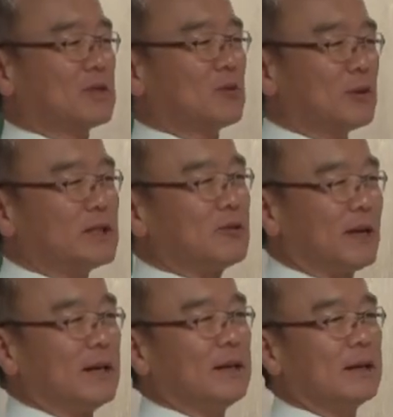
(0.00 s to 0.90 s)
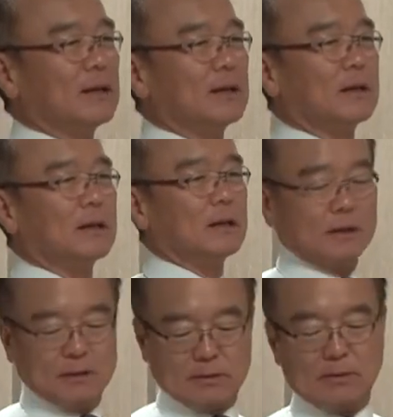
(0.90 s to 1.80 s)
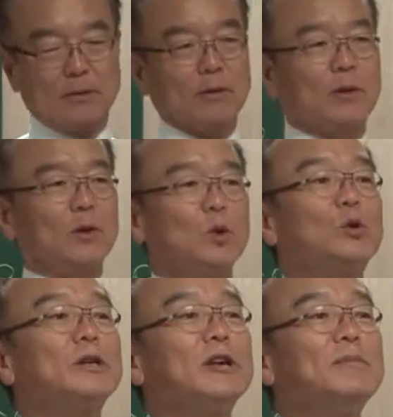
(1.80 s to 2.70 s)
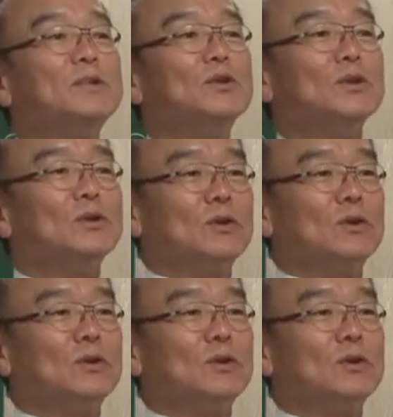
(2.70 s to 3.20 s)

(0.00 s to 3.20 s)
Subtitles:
won, right? Total revenue.